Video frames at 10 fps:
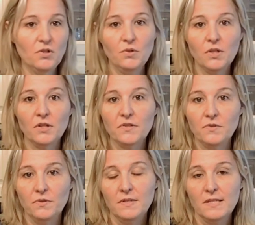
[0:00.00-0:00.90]
You could also
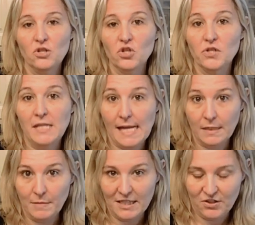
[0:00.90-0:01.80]
do this in your
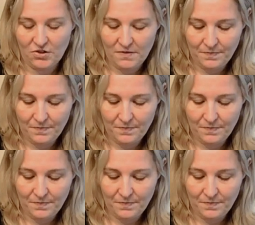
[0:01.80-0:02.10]
stand mixer.